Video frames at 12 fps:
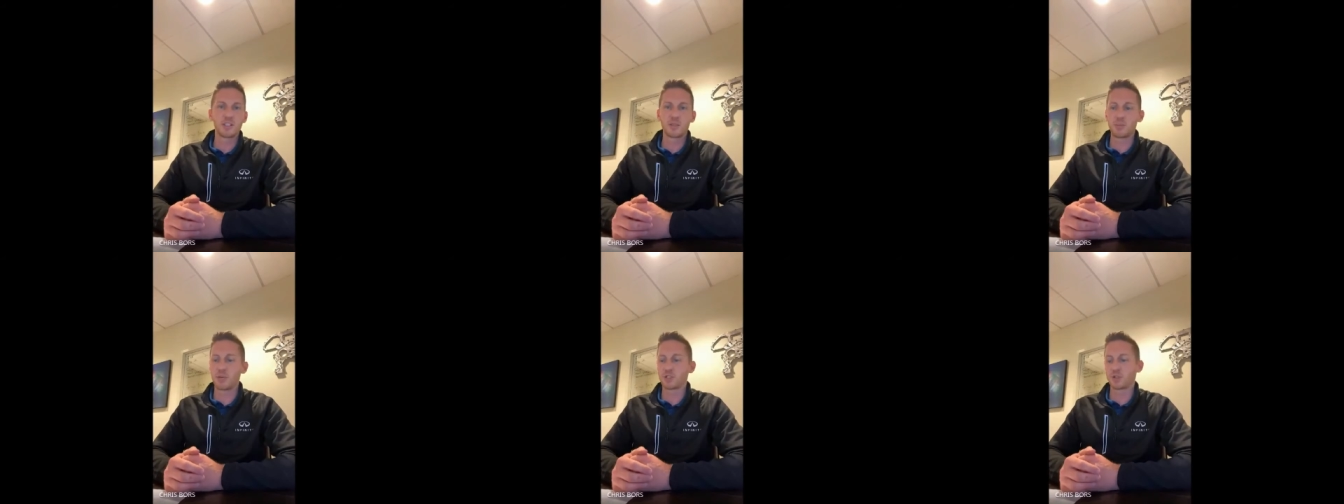to
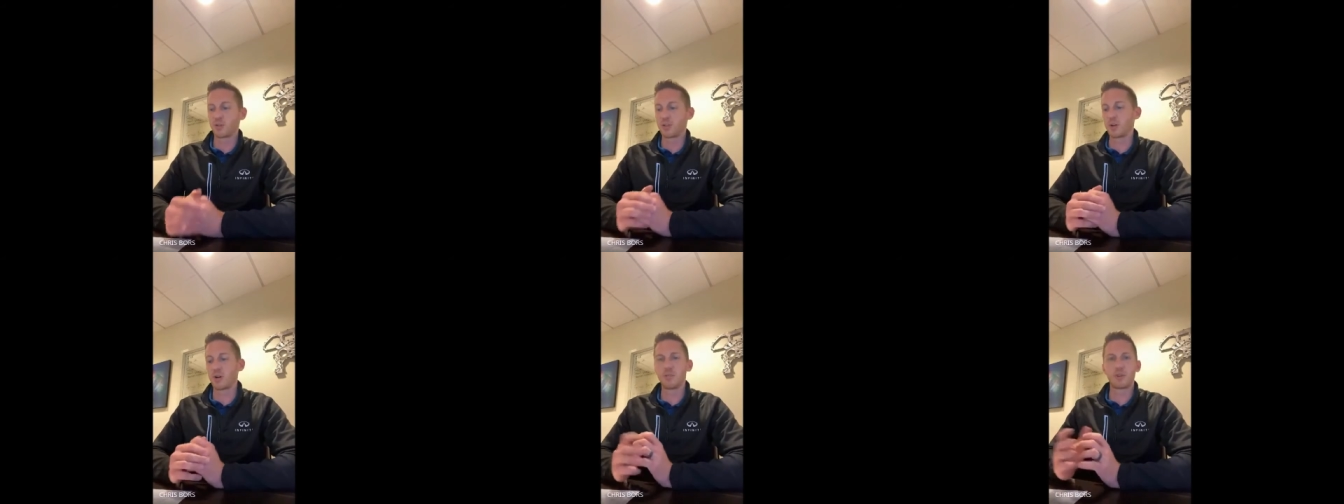make sure that
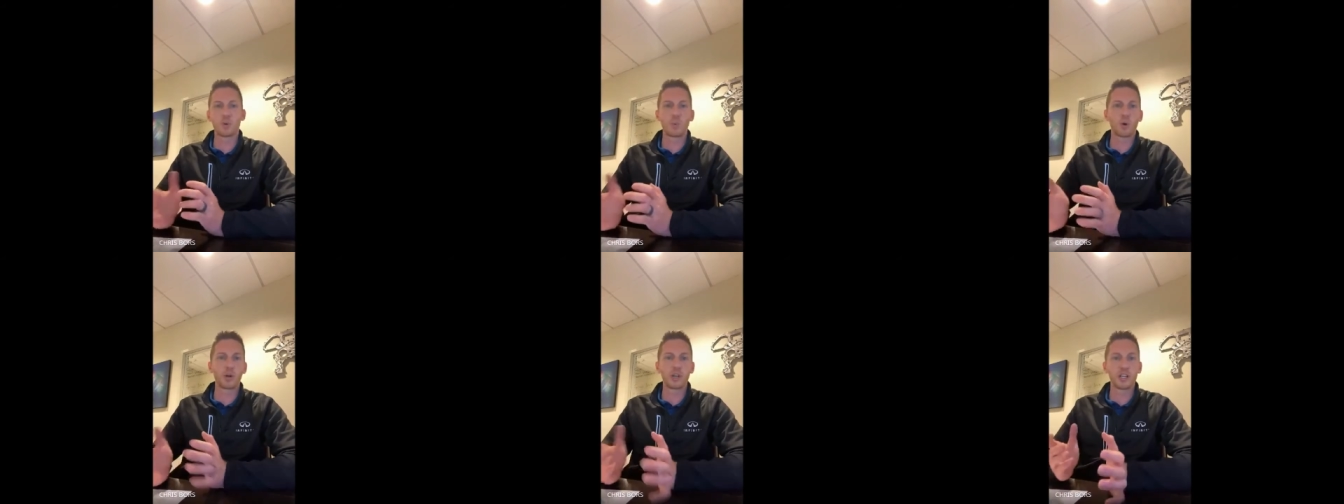all of our
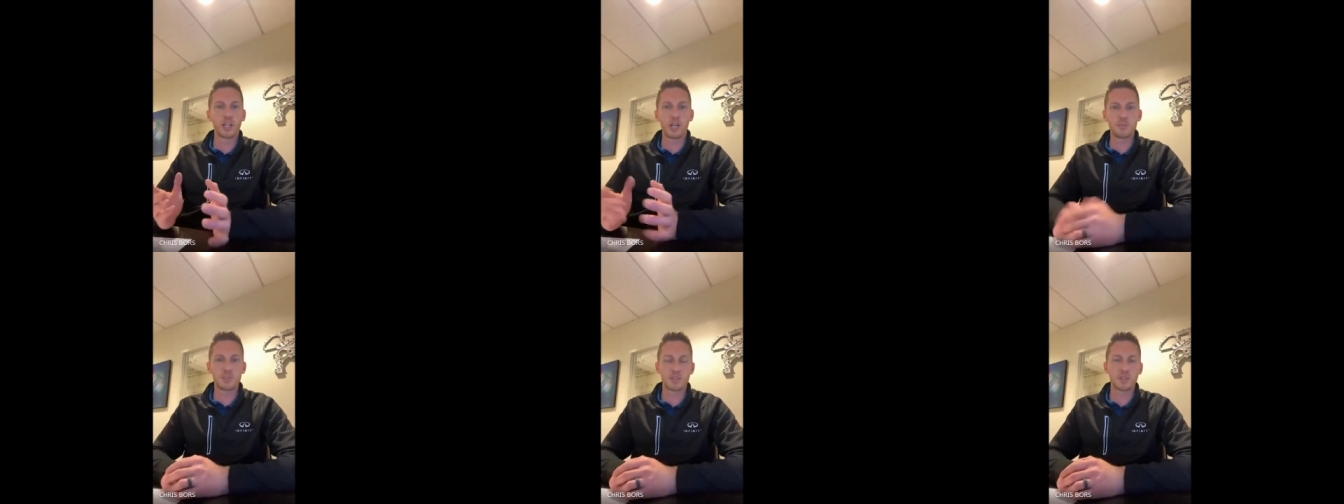warranty
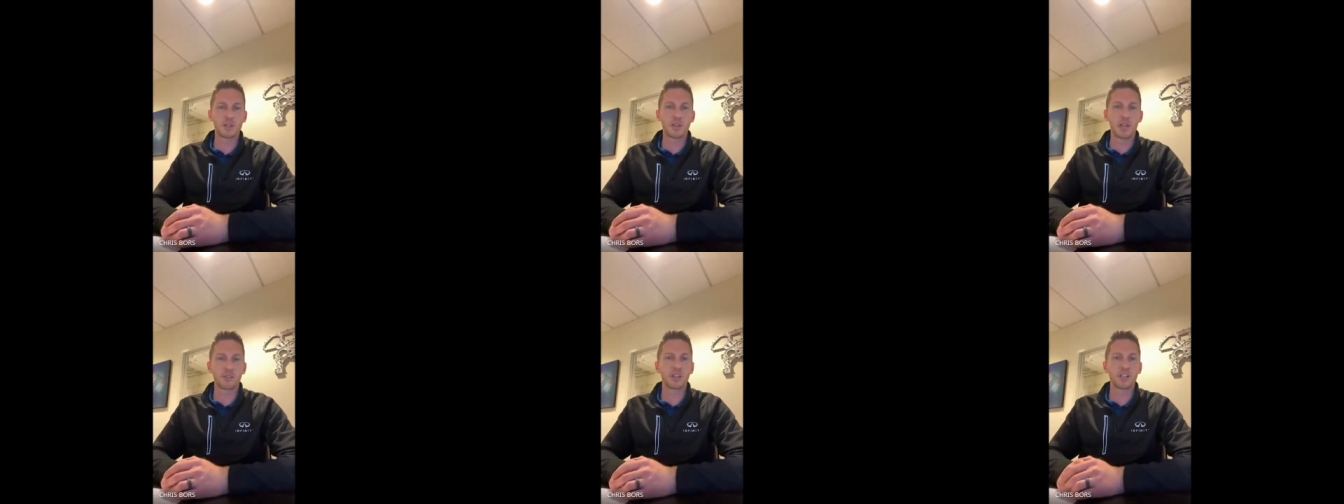claims and
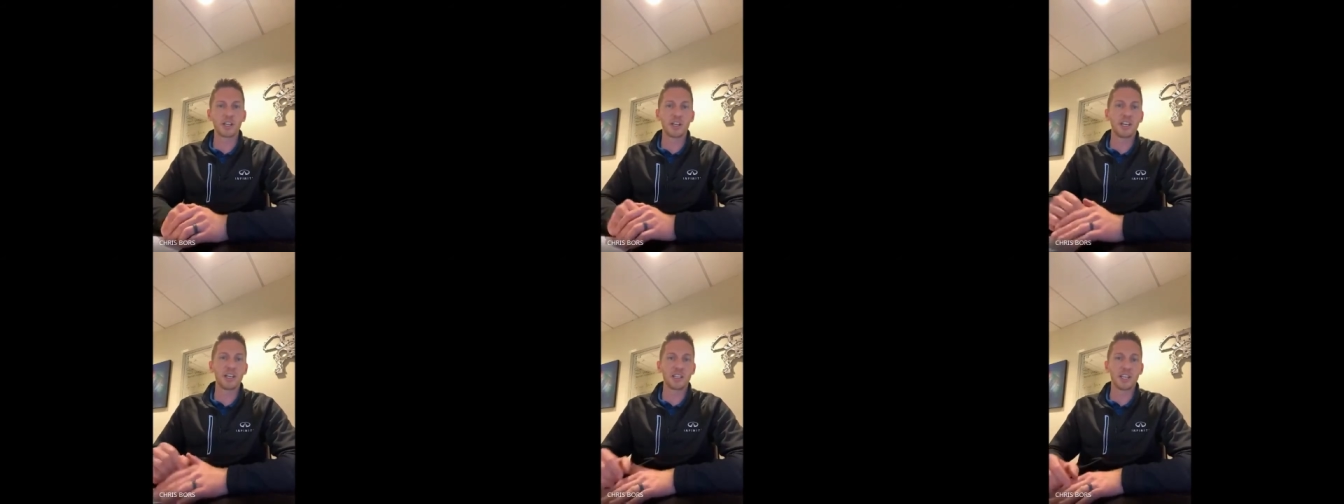everything that
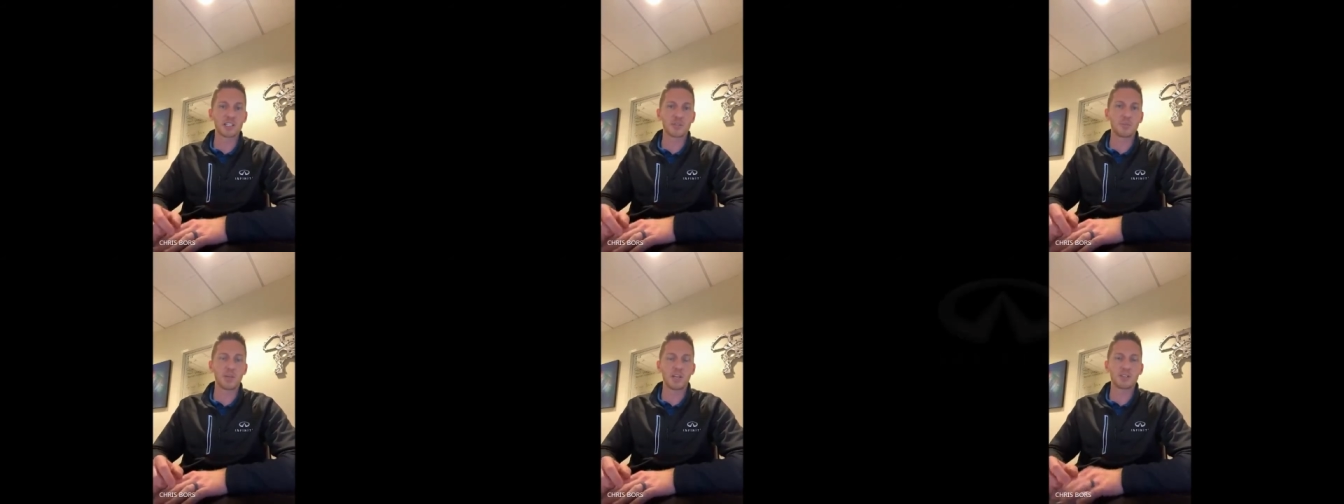needed to get
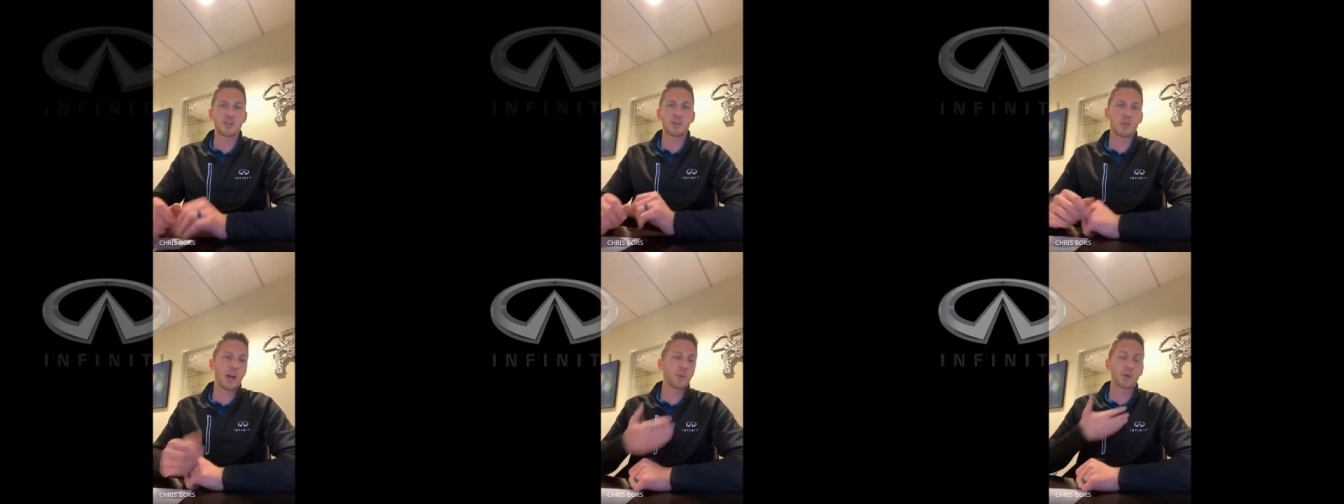submitted to,
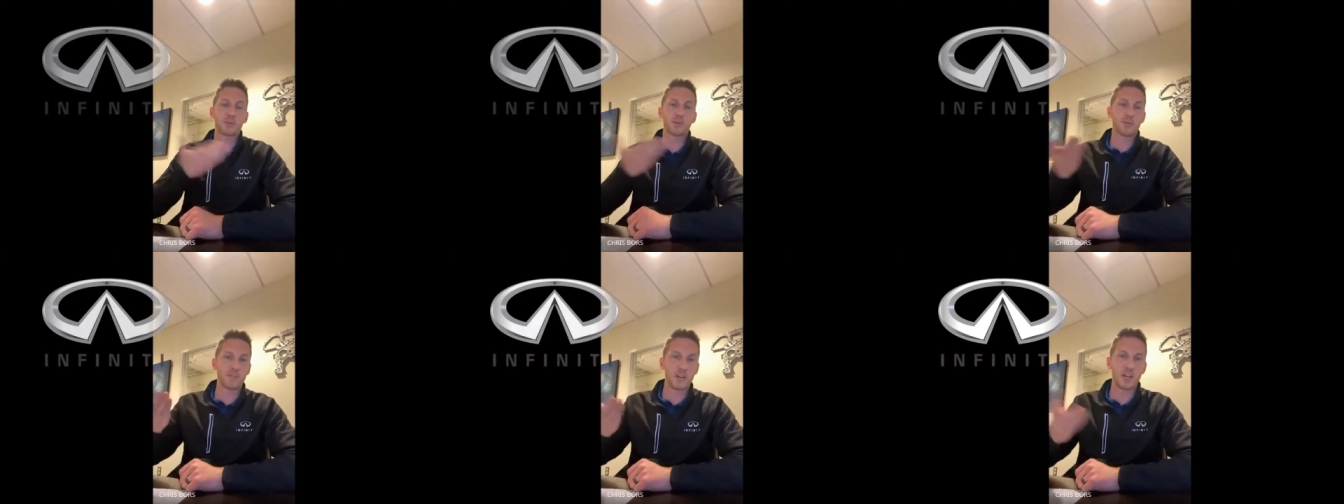I work for
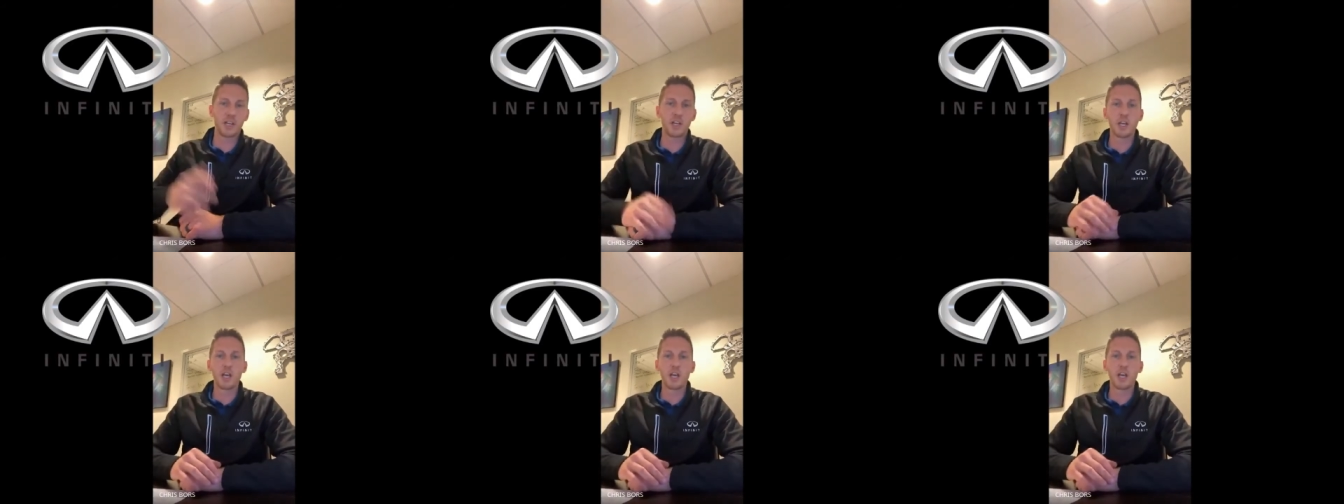Infinity.